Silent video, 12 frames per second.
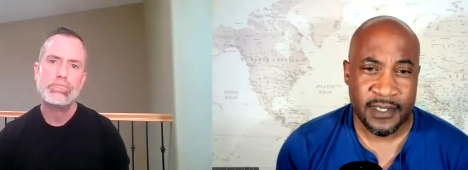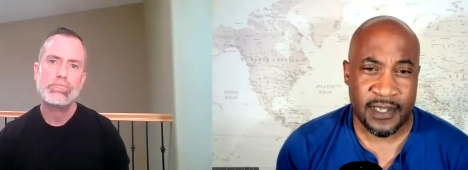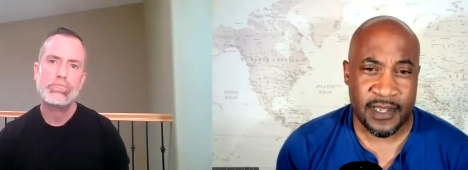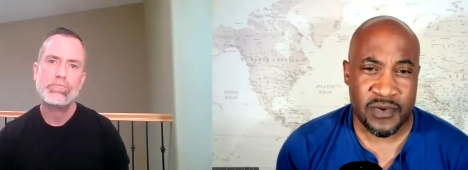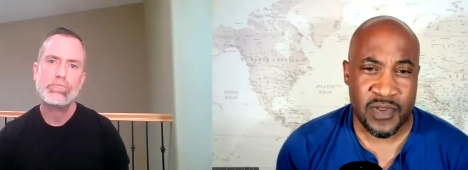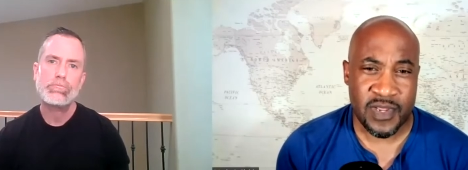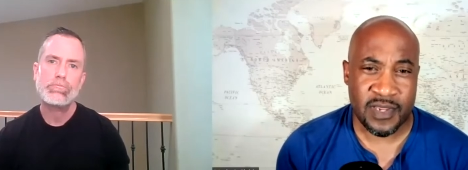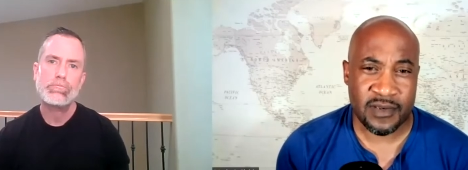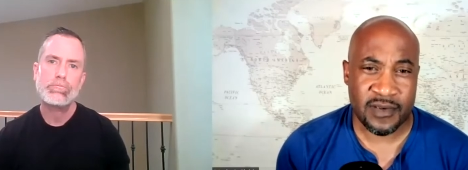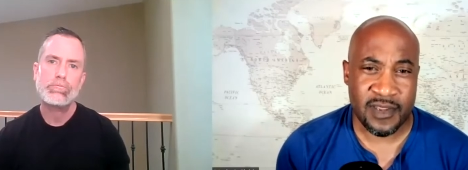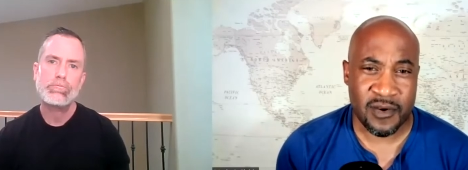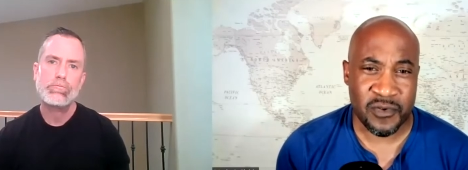Speaker 1: and
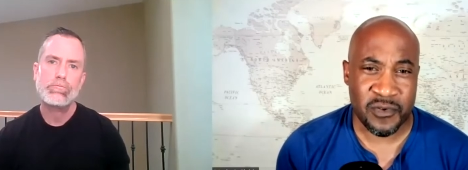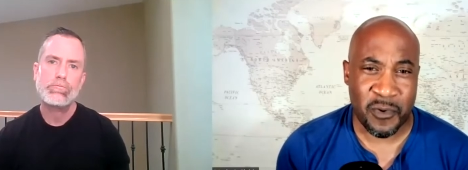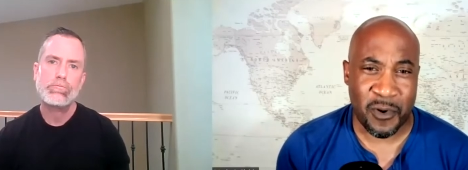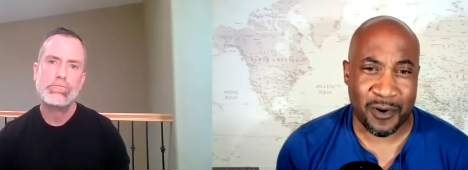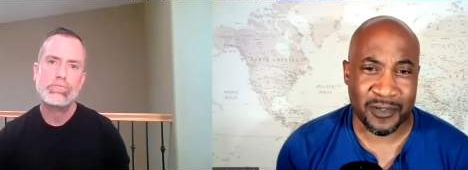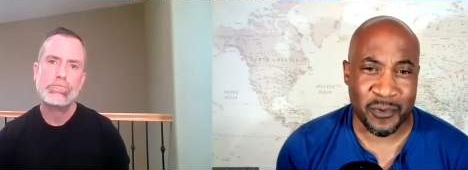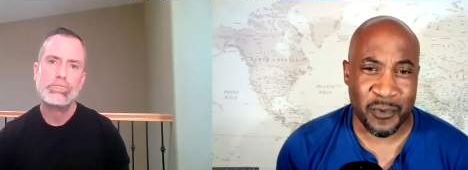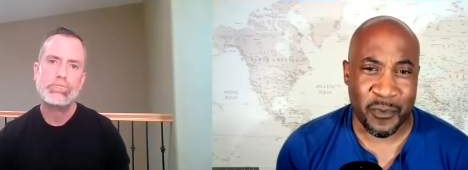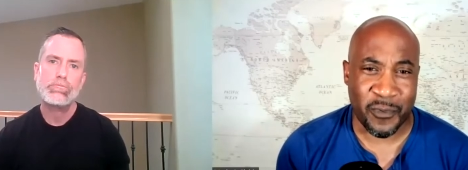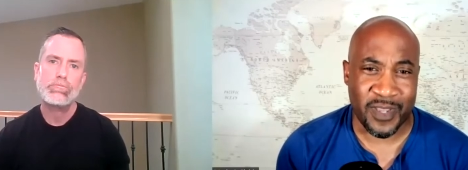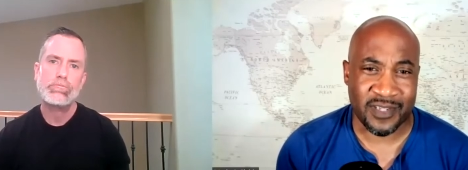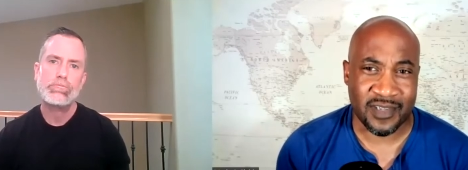and here you are doing
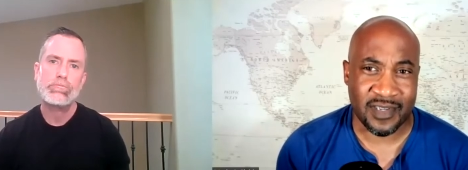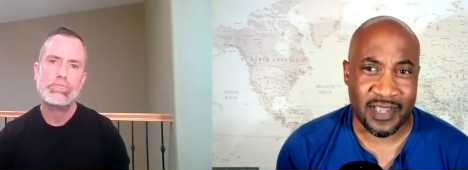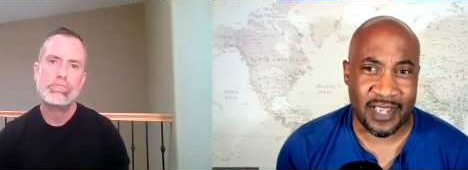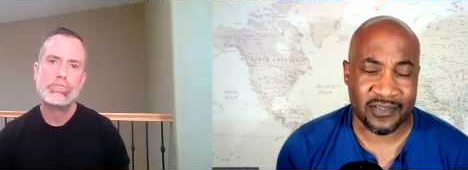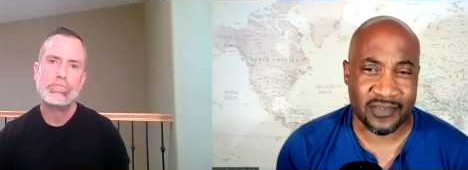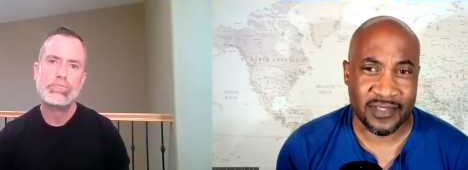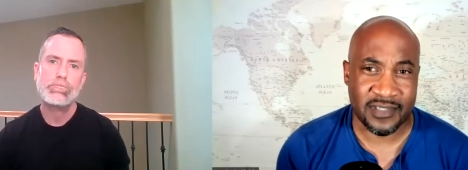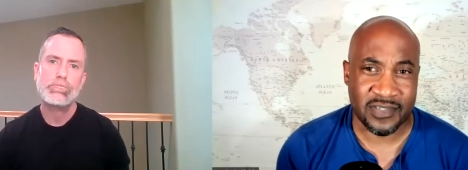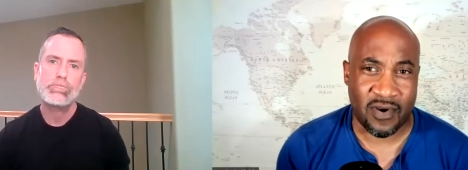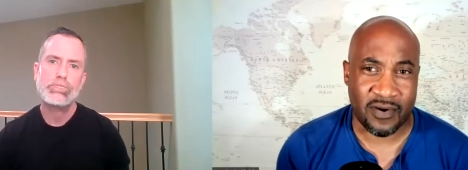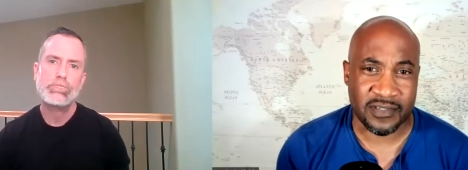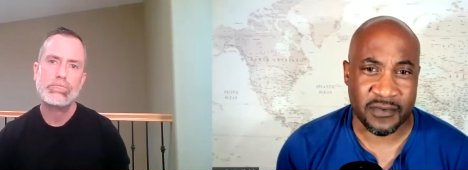things that actually
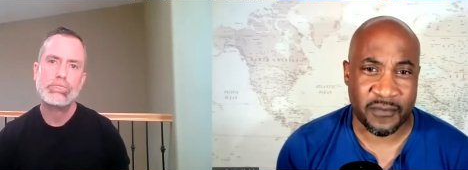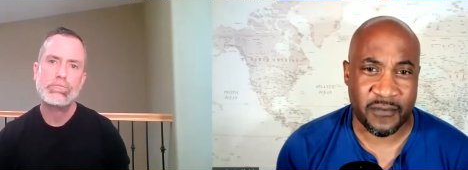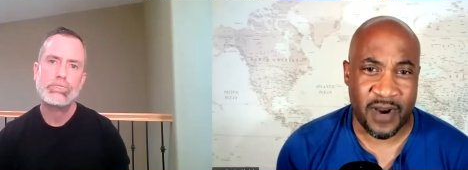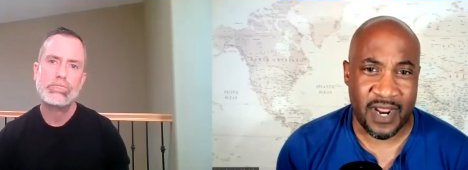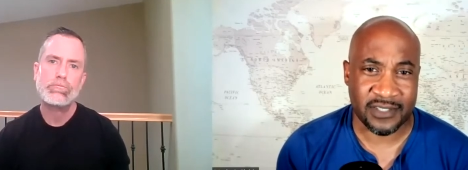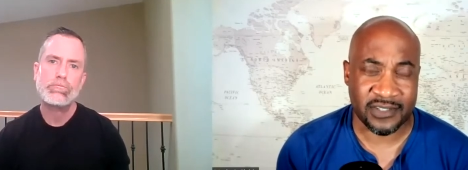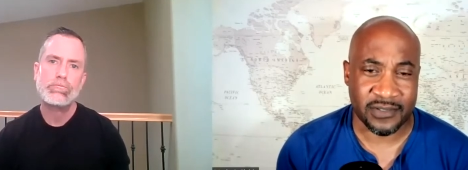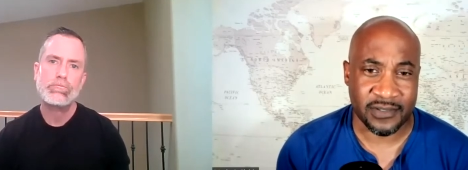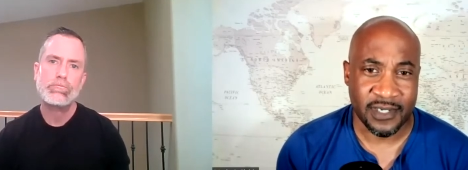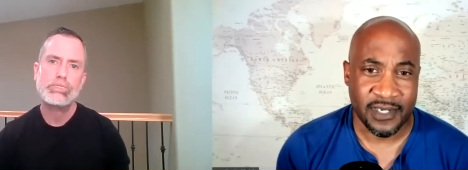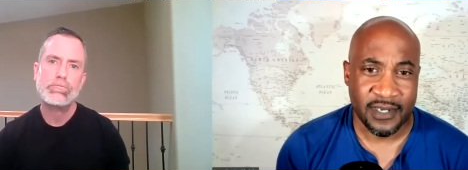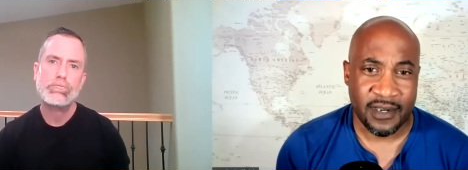started to fracture
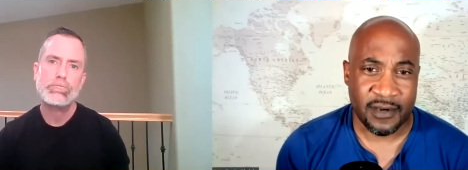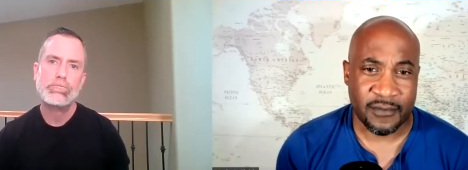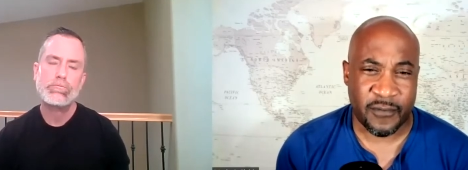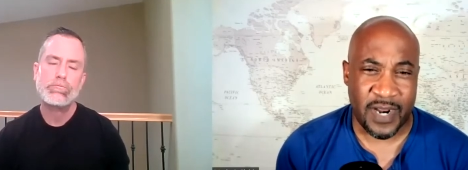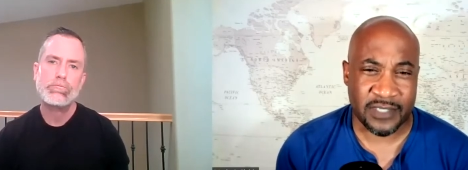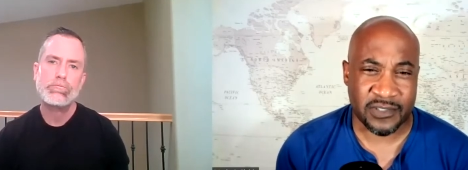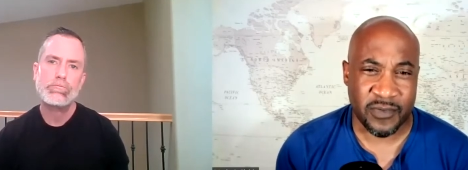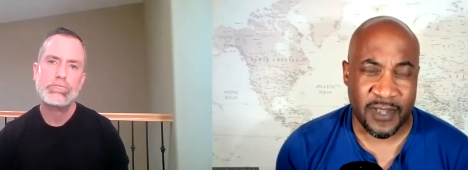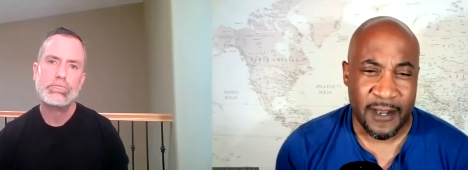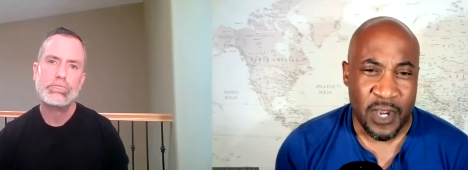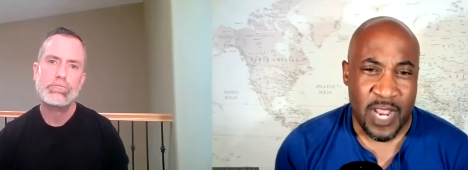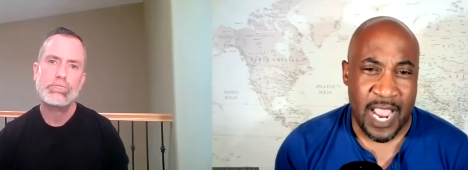a fracture
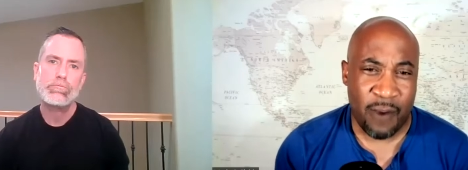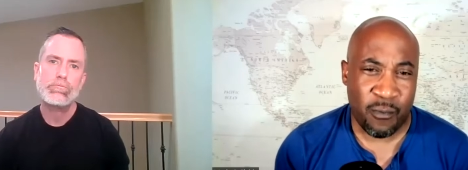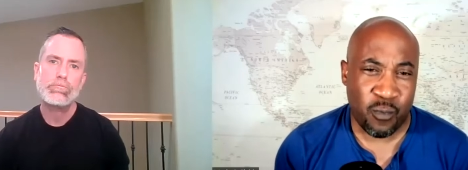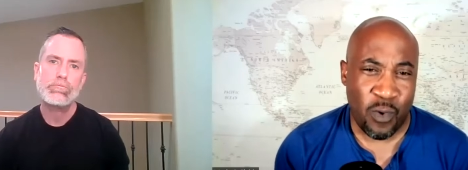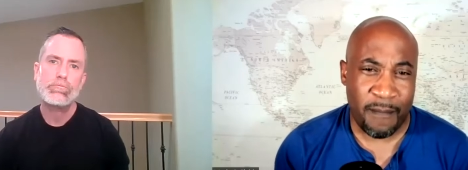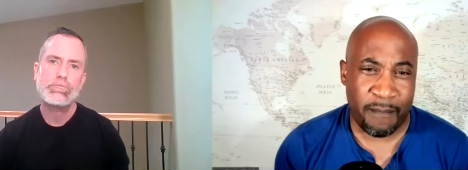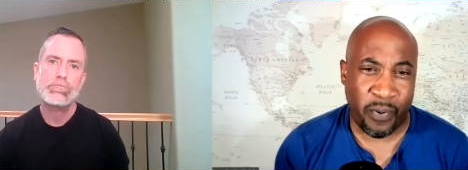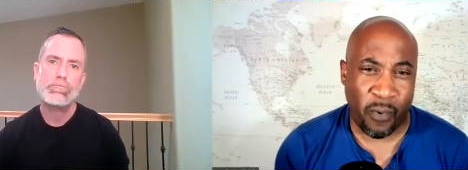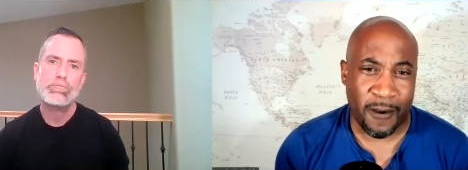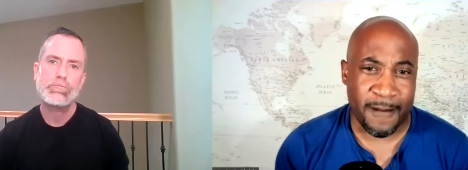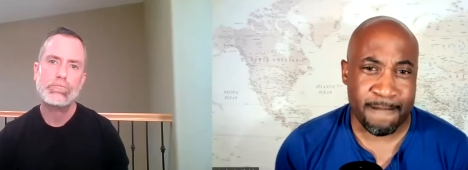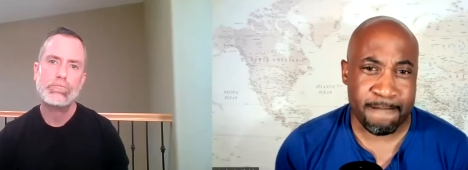that at what
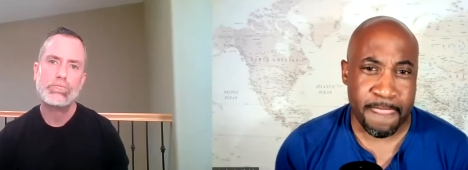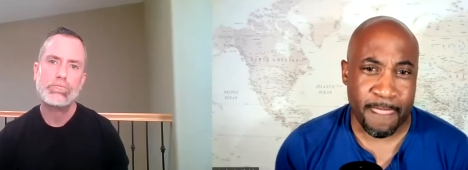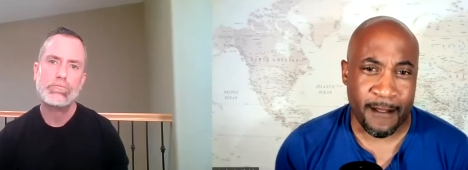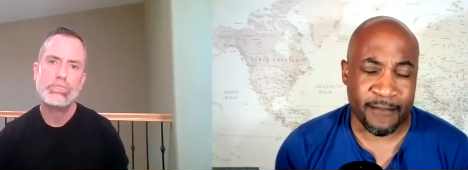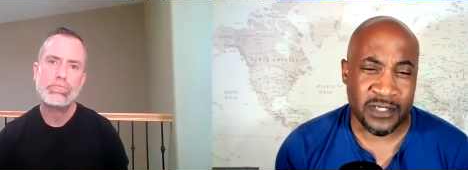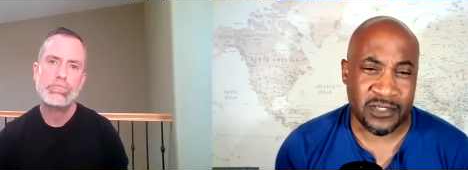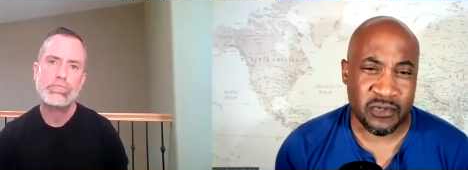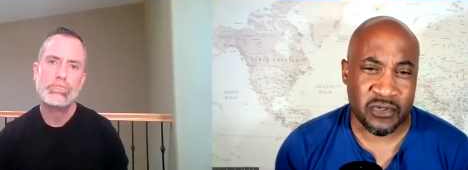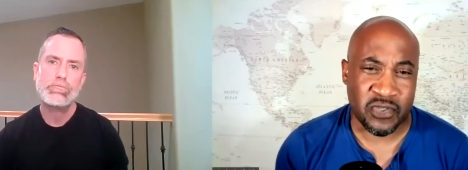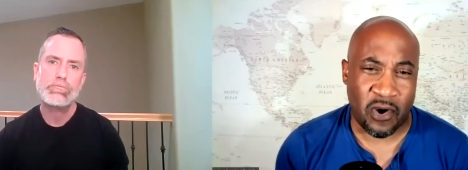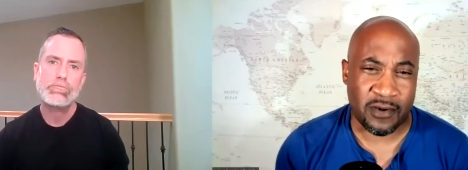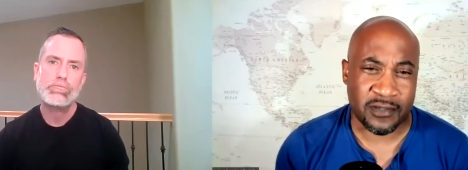point did you
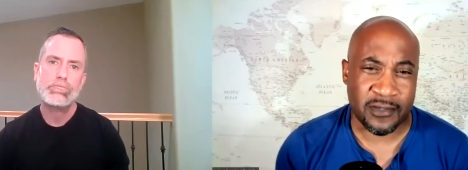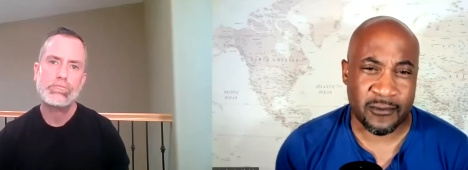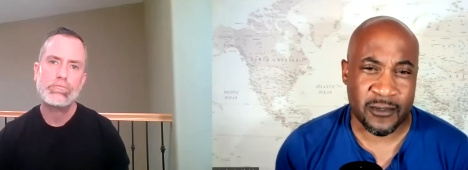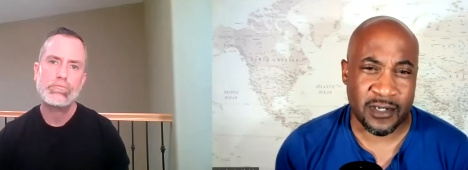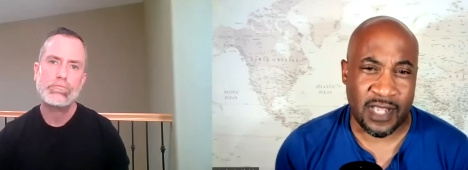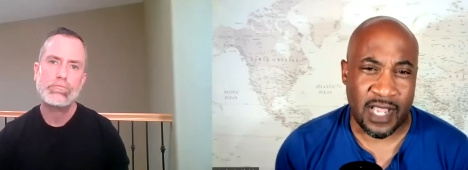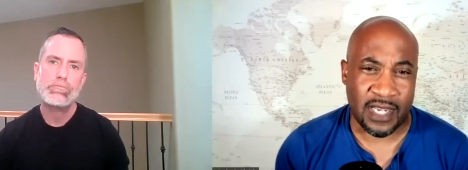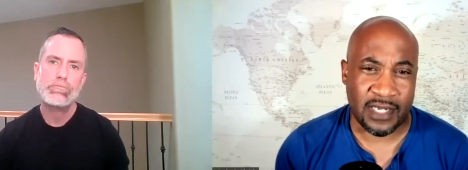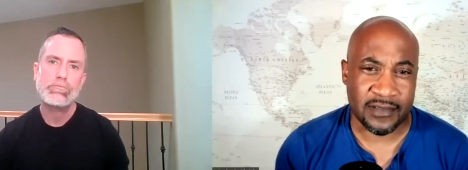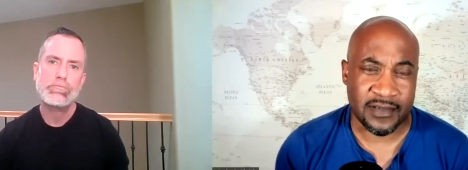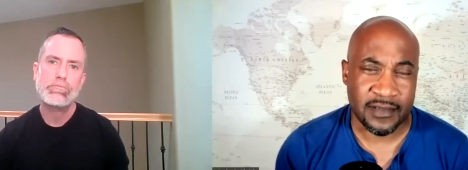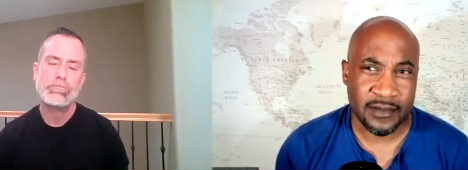start to
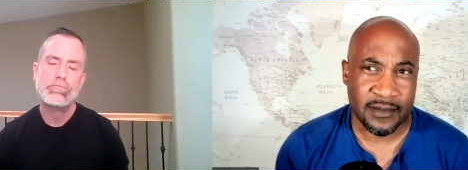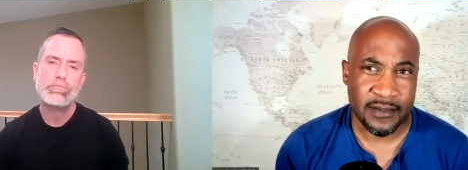realize